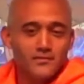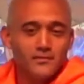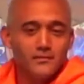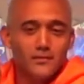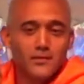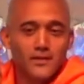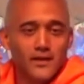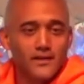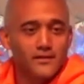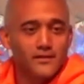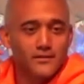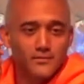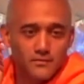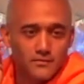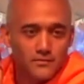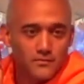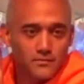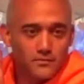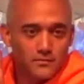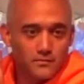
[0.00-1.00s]
Look at
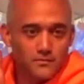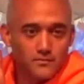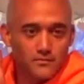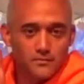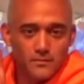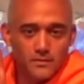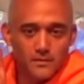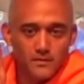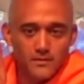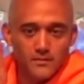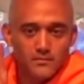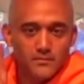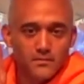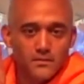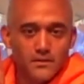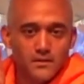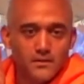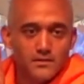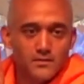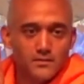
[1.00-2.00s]
the, the